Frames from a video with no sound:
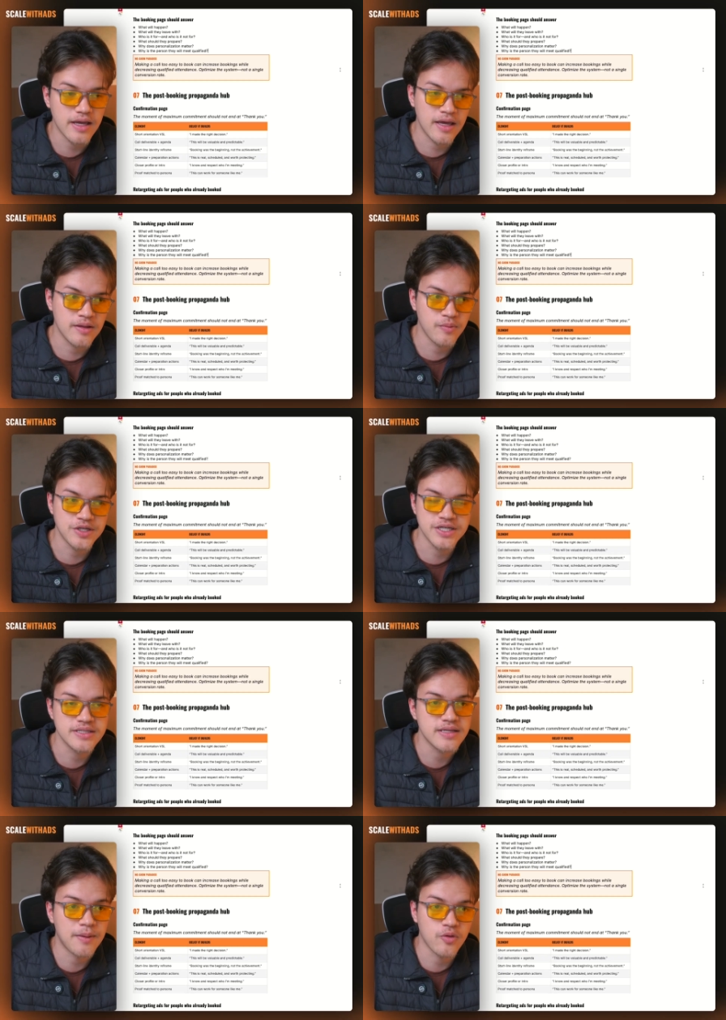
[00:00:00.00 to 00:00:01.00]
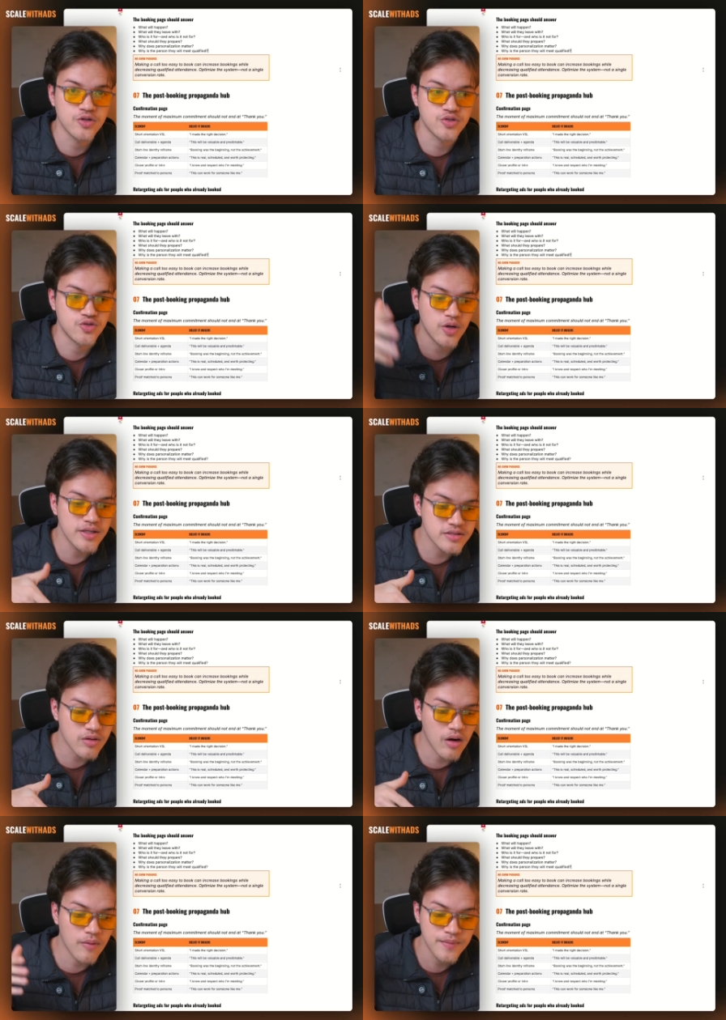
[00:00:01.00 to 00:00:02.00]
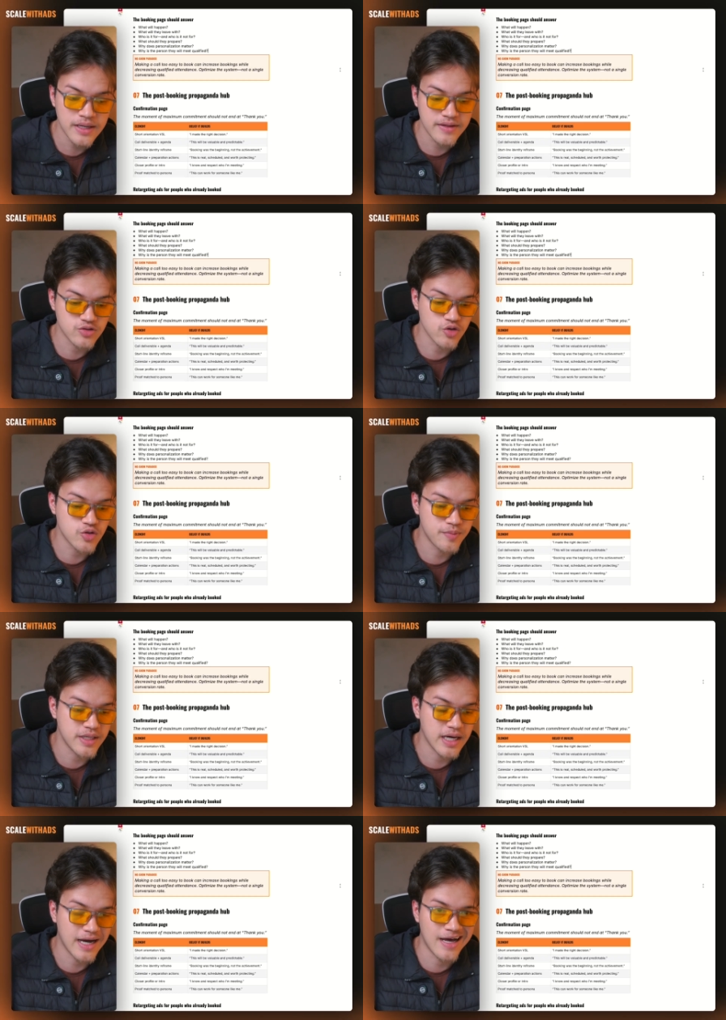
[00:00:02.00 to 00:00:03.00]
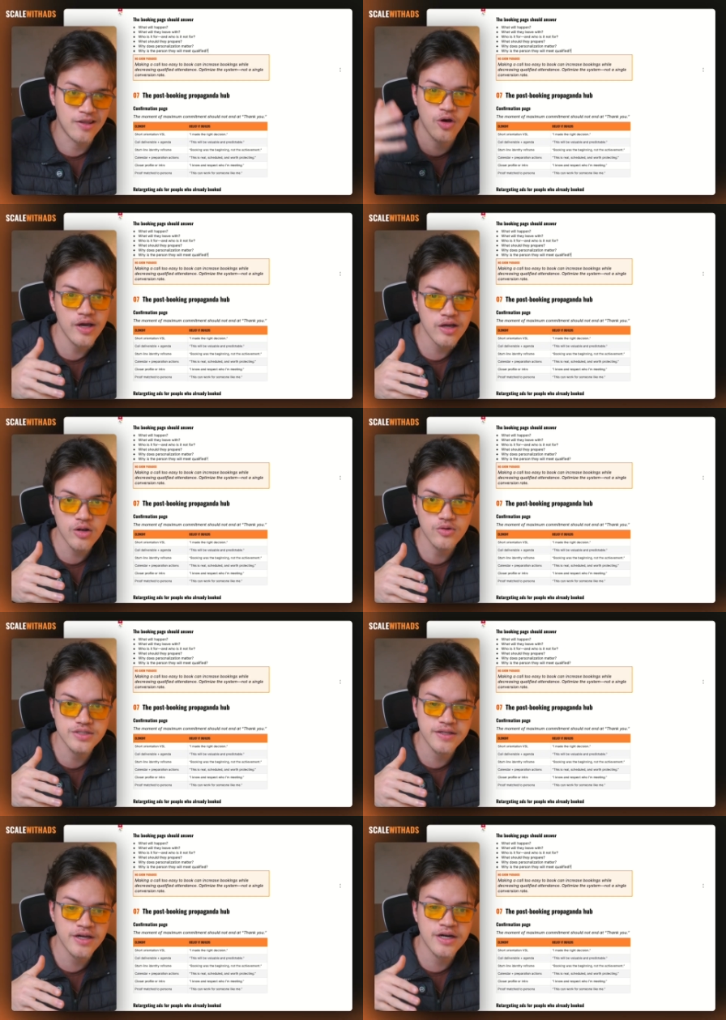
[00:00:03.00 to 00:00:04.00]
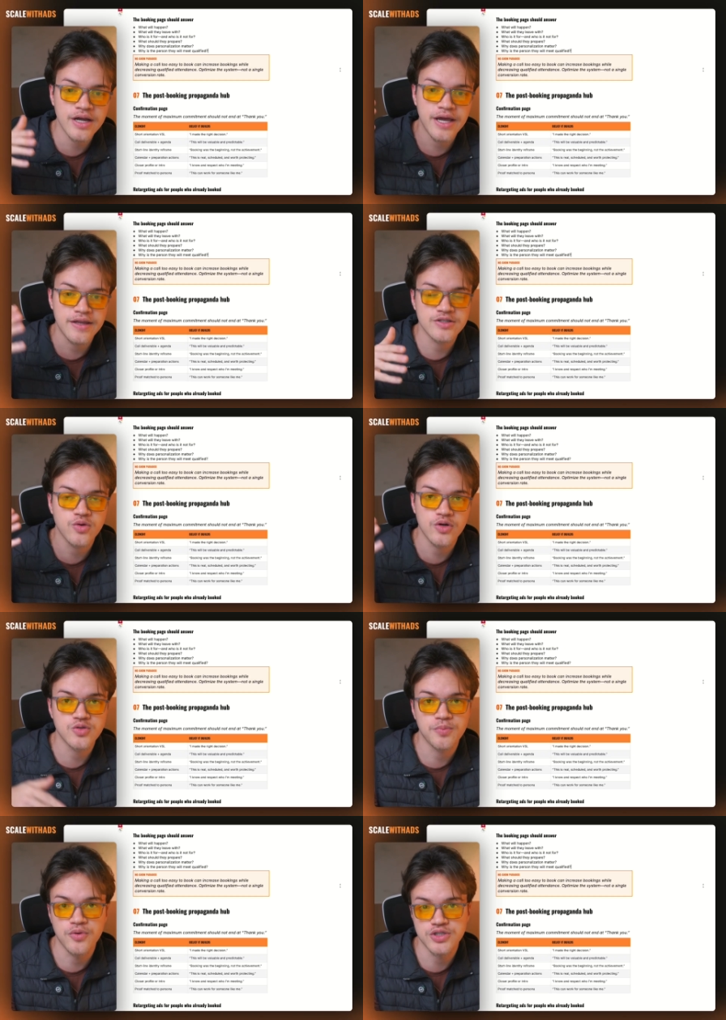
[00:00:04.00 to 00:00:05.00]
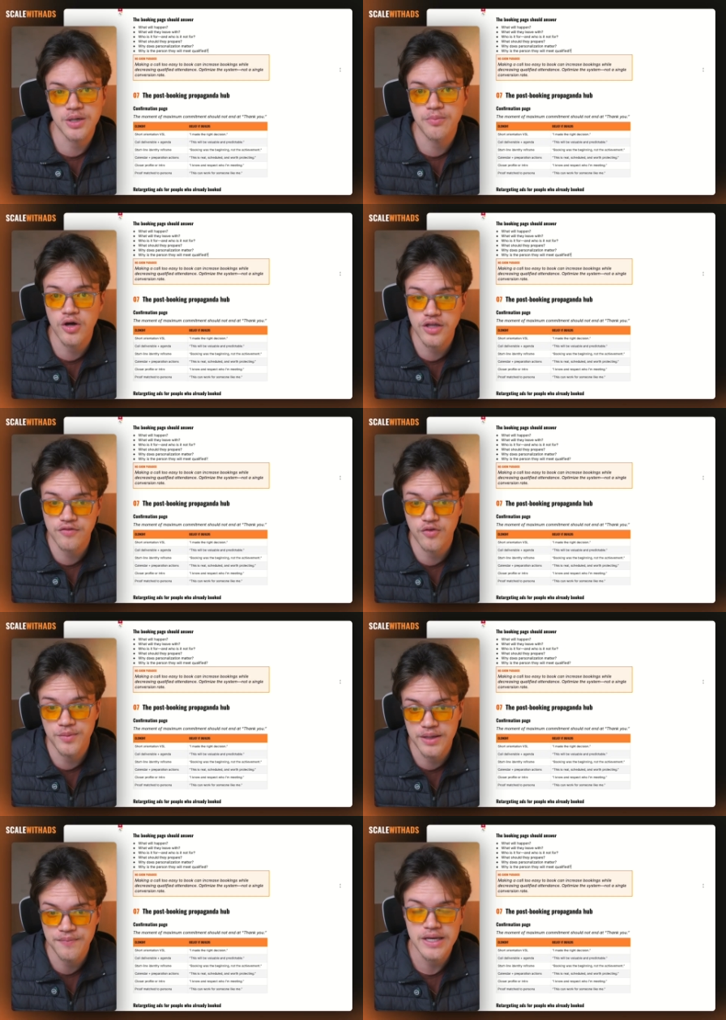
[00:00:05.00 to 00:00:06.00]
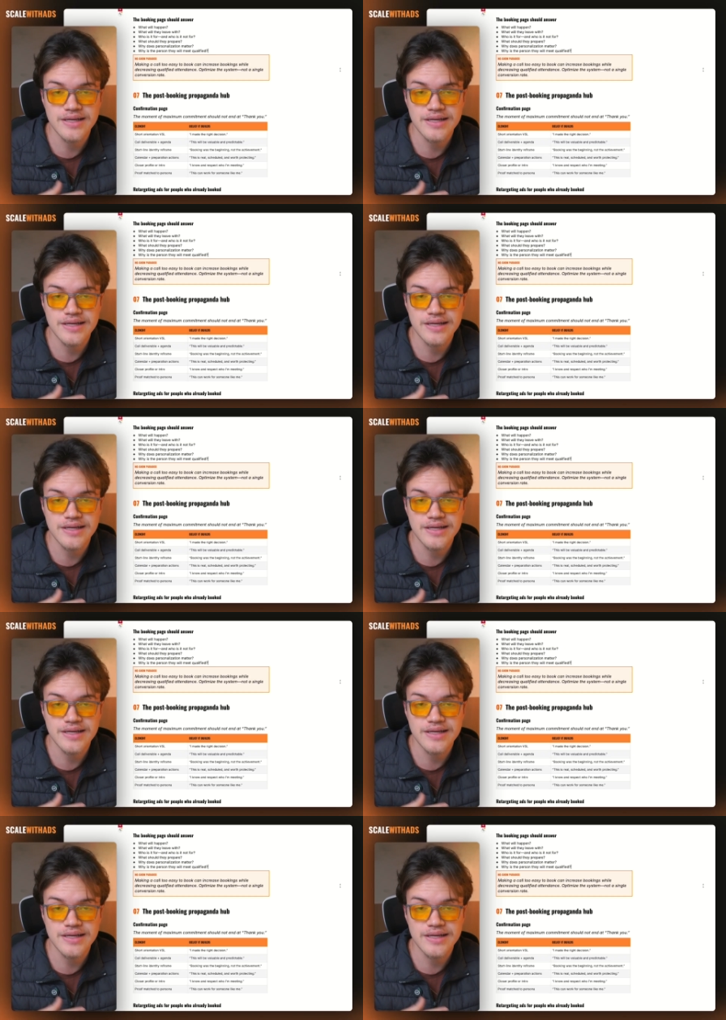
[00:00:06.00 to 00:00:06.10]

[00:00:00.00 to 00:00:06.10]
and which is, I'm going to join this call, there's going to be an annoying closer there, and he's going to push a product for me.